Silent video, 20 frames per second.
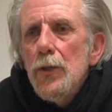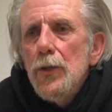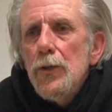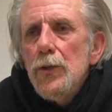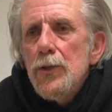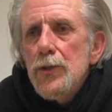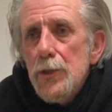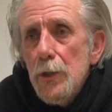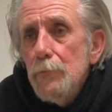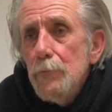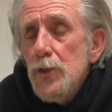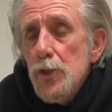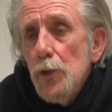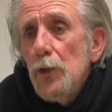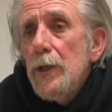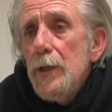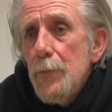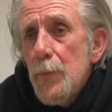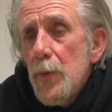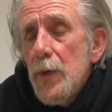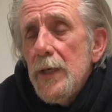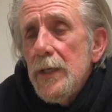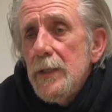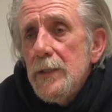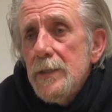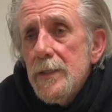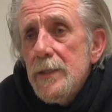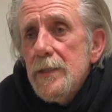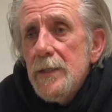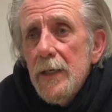toy
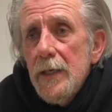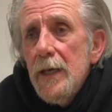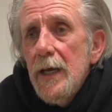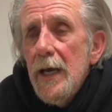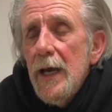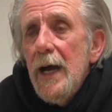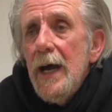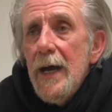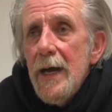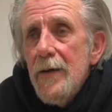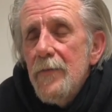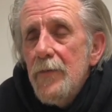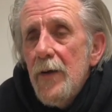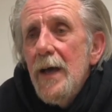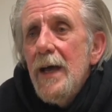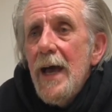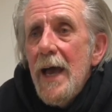breeds have